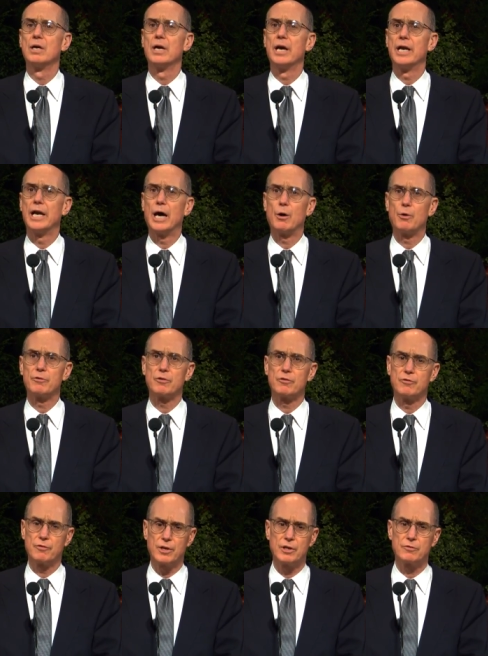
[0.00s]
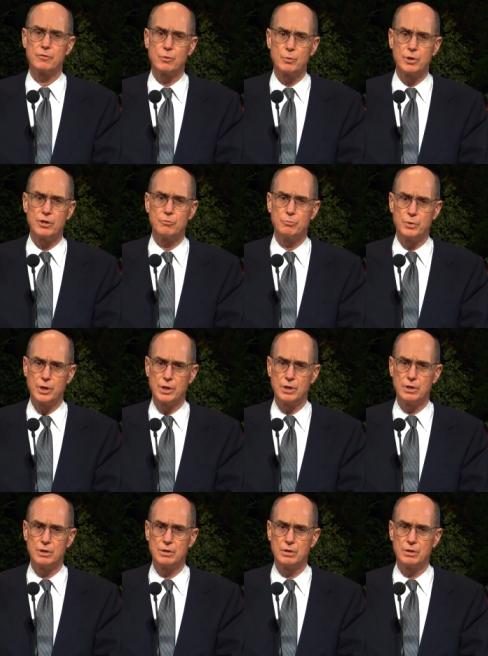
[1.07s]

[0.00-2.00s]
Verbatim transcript: and however faithful we have been.